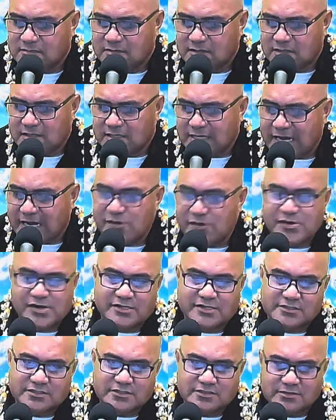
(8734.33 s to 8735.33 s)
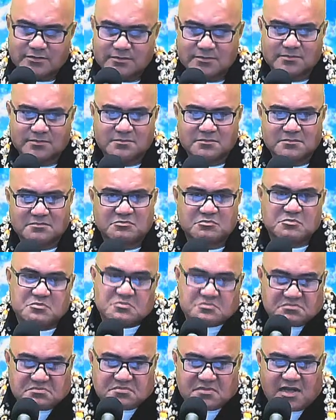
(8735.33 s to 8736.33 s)
and arrogance.
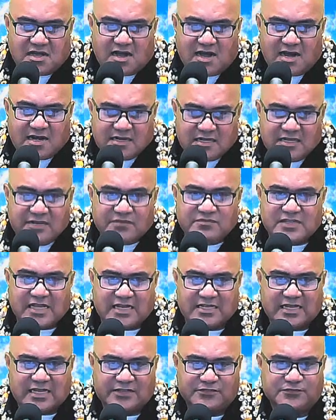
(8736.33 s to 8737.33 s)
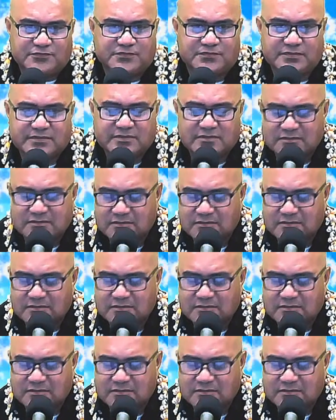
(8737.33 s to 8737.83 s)
I live that life.